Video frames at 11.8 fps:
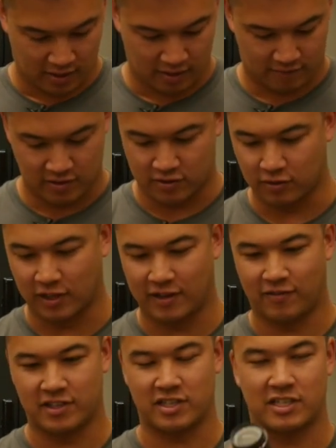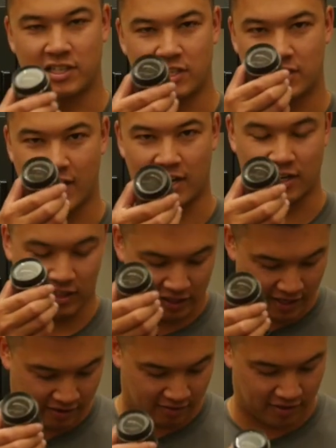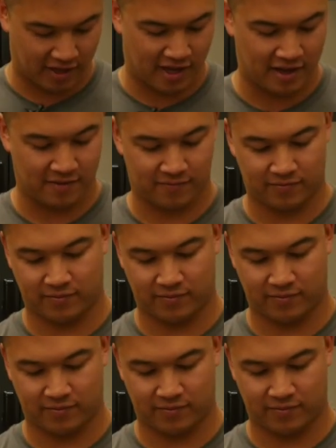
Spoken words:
if you do leave just the standard clear on there,